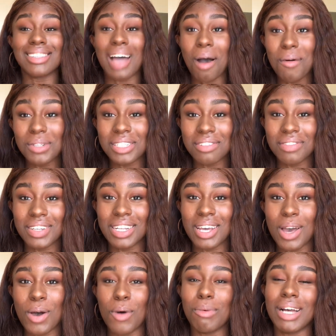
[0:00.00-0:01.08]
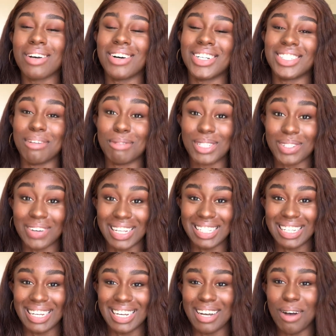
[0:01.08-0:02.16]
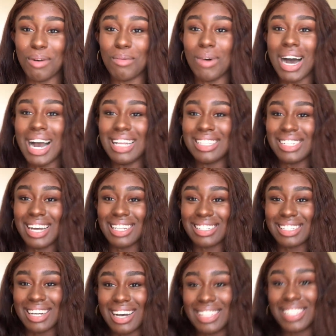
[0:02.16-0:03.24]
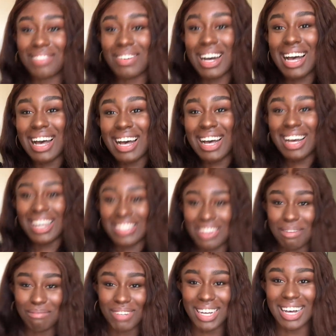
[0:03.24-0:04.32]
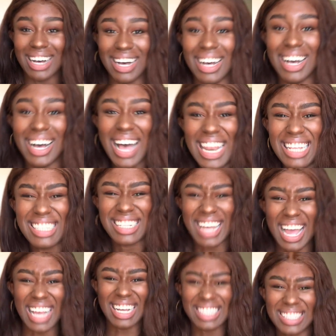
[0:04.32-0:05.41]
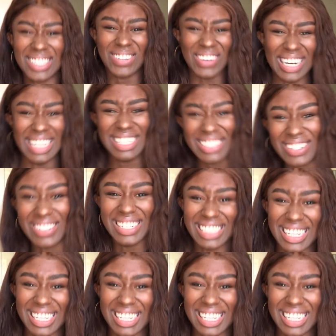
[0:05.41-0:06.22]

that was the video. Oh my gosh, I'm sweating. Why did I decide to wear a jumper and it's like 20 degrees